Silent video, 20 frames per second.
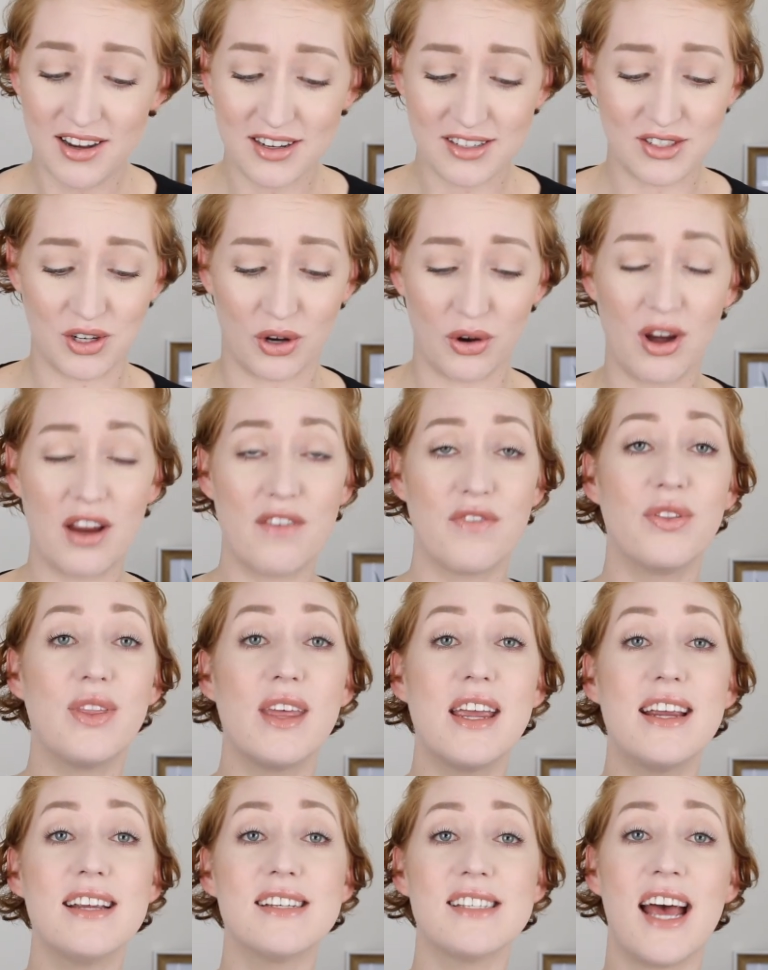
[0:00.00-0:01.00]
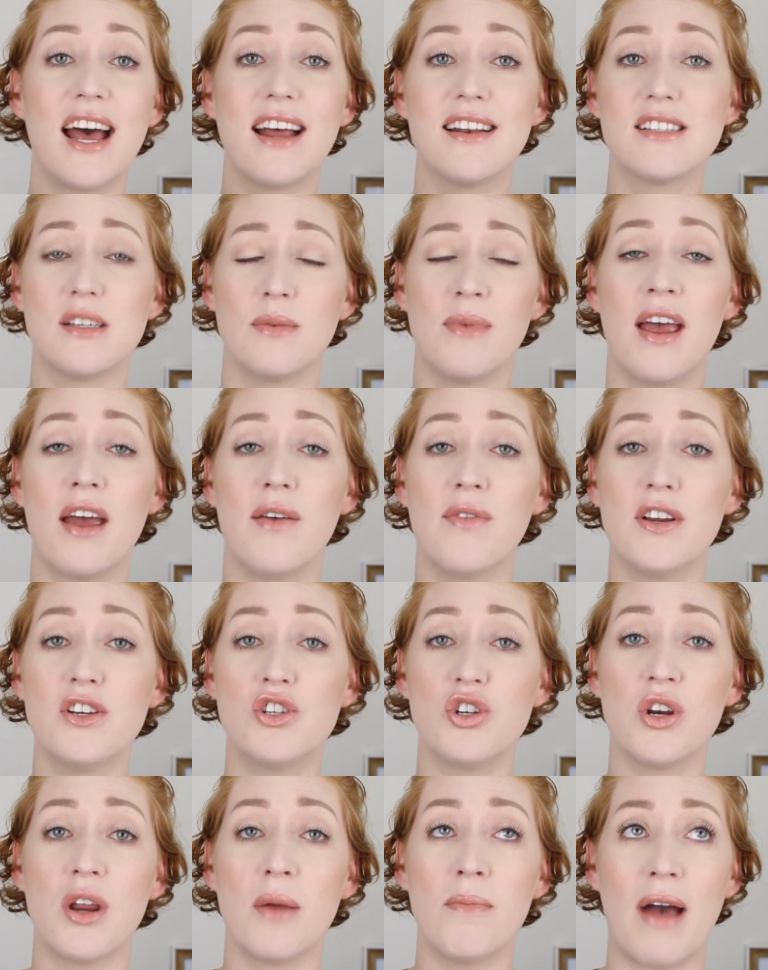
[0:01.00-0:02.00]
So if these had some heavy
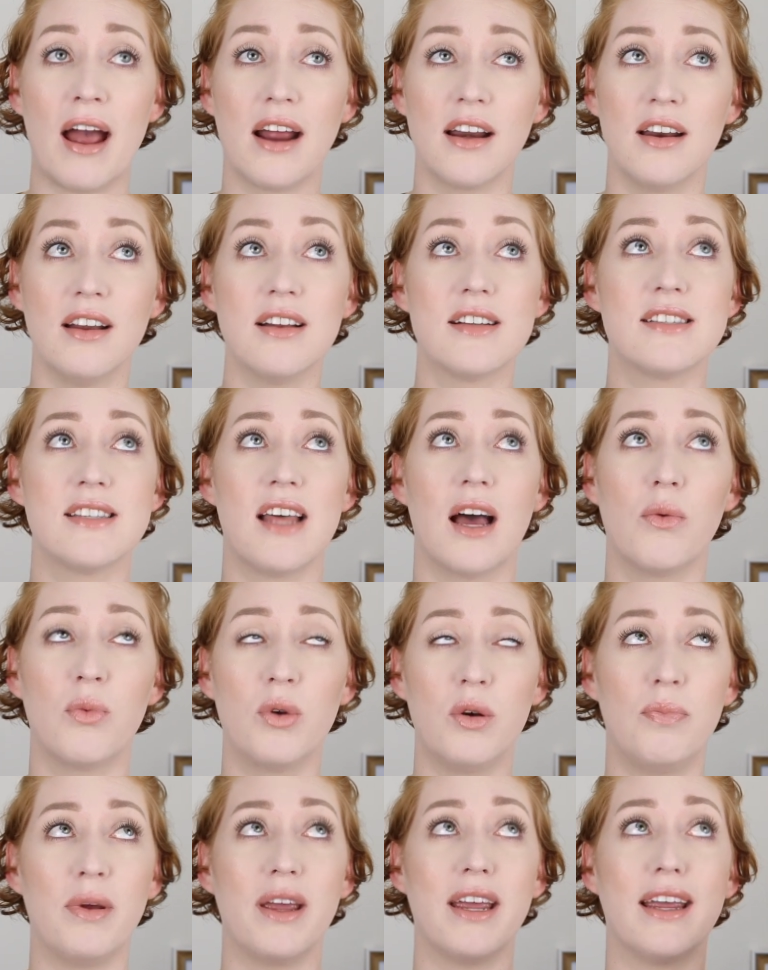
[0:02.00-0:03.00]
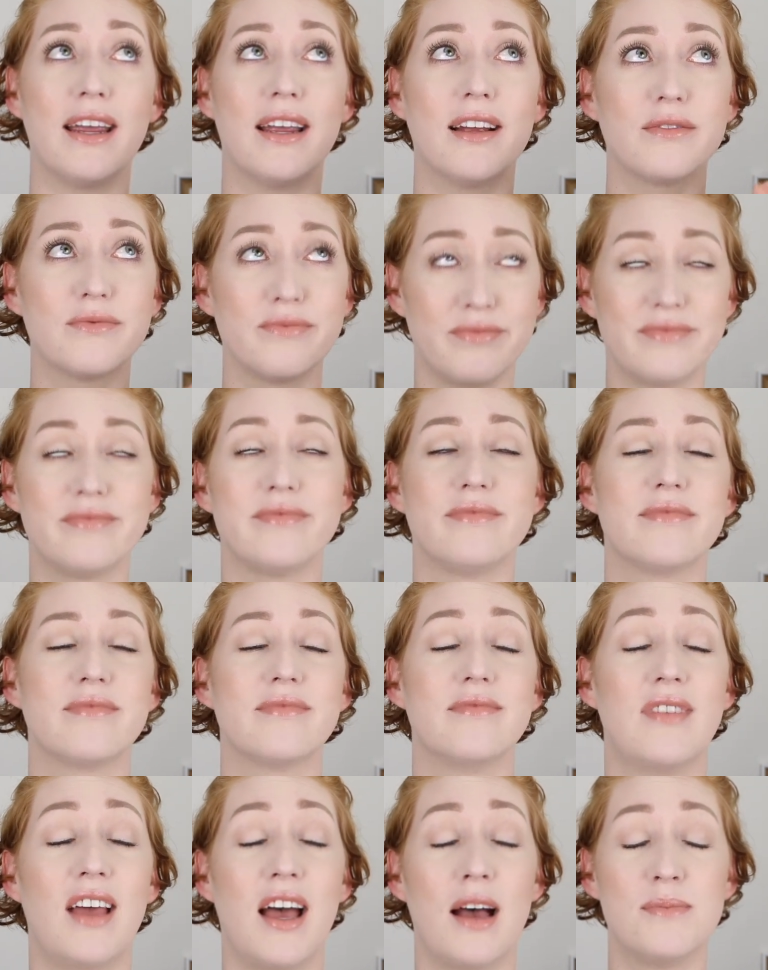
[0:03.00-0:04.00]
duty magnets, that would be
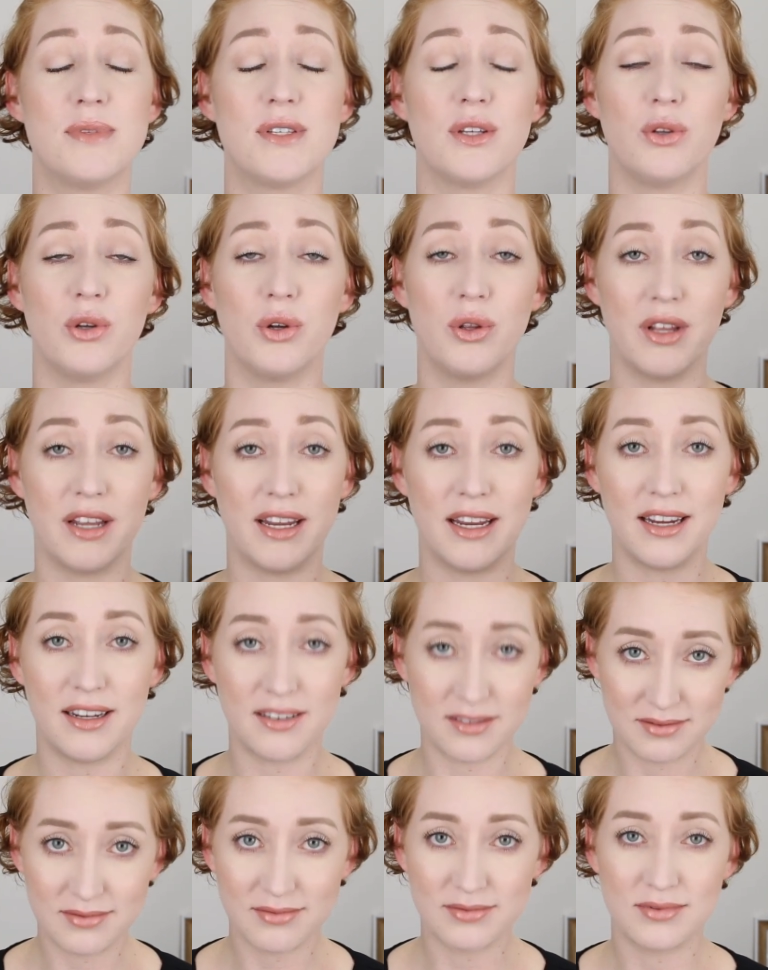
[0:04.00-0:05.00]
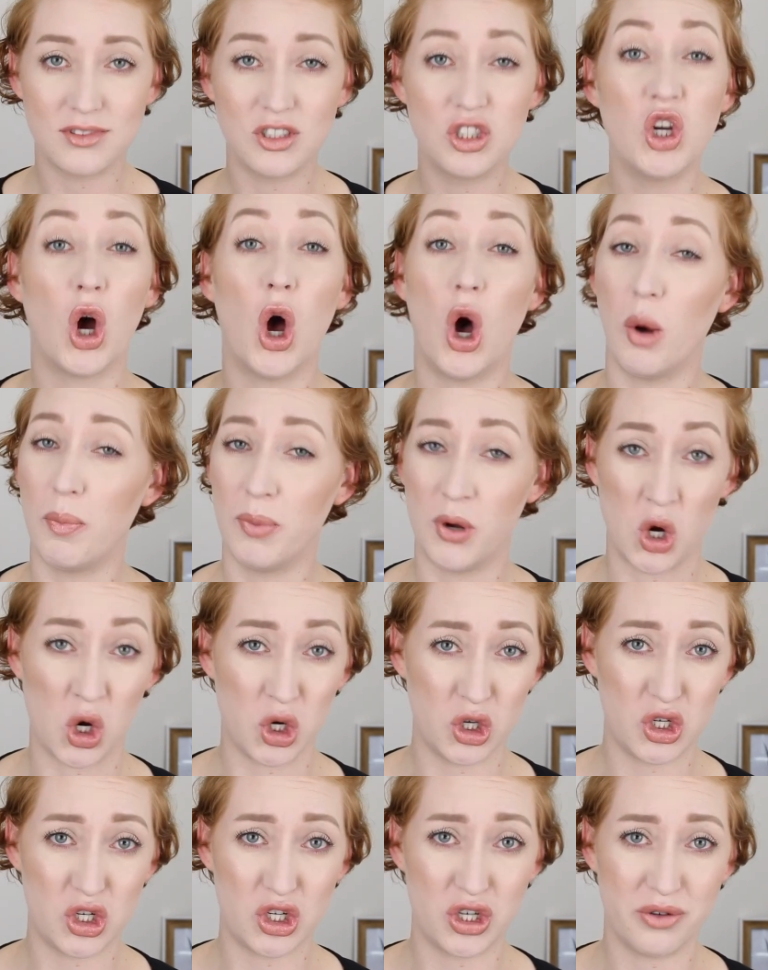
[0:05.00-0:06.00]
absolutely top
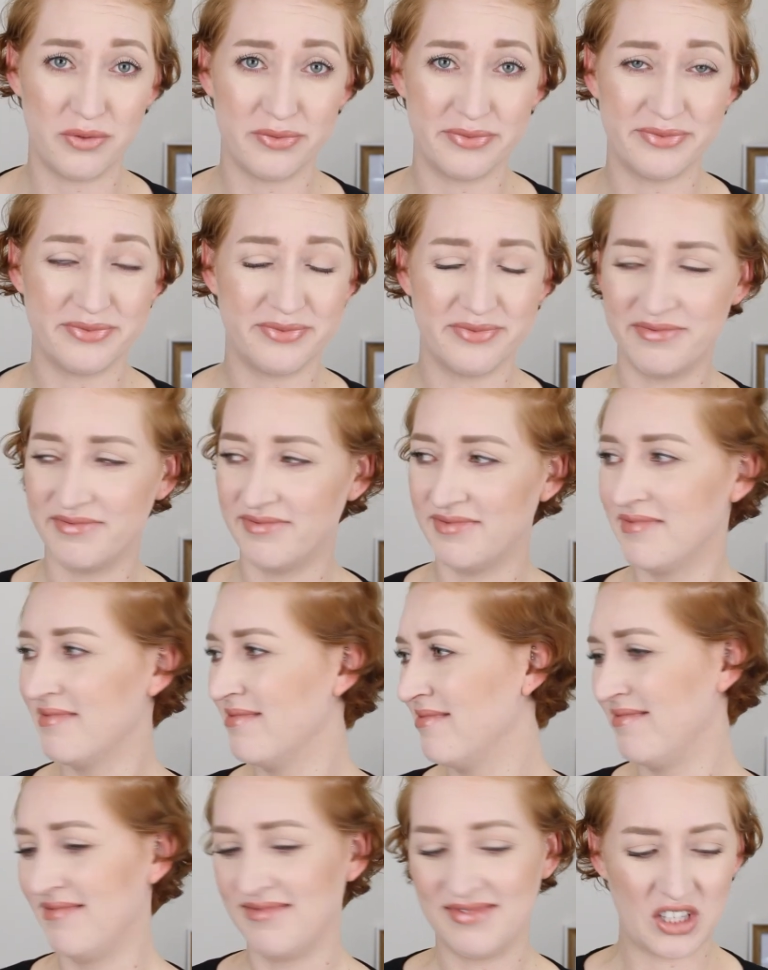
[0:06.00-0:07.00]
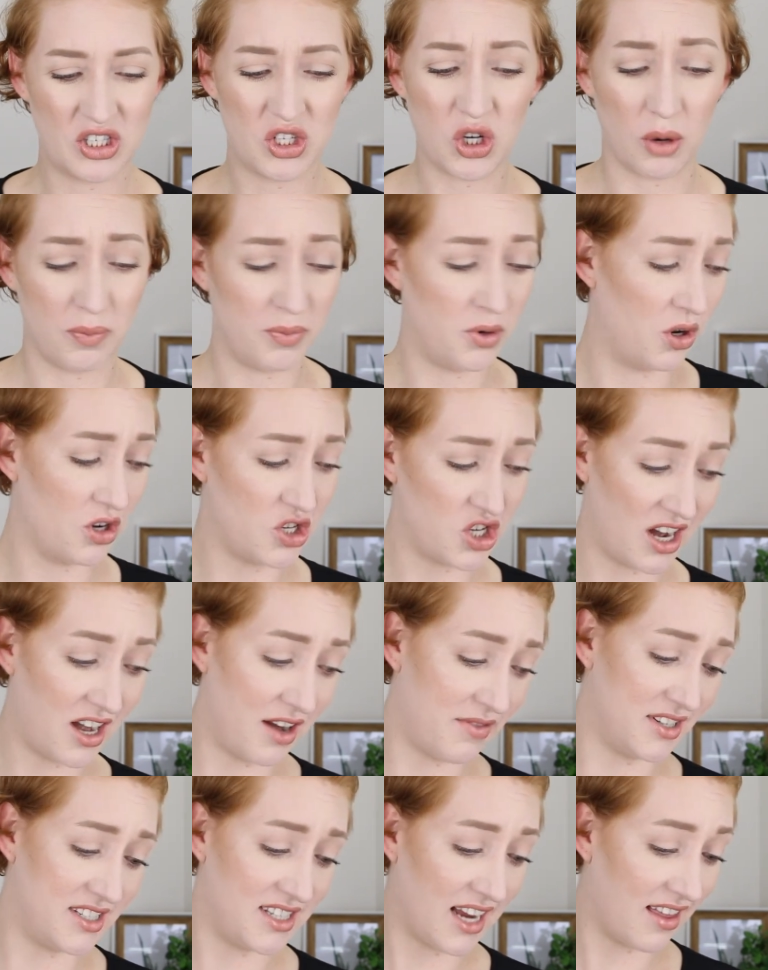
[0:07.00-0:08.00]
notch. Top notch, I
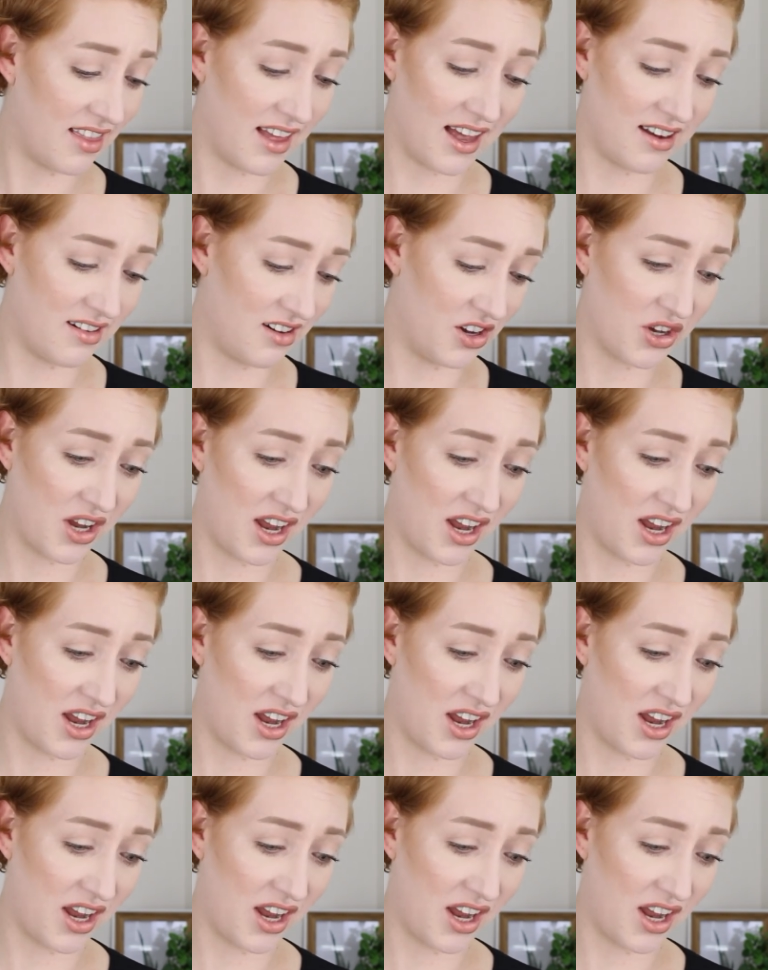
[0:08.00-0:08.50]
never say that,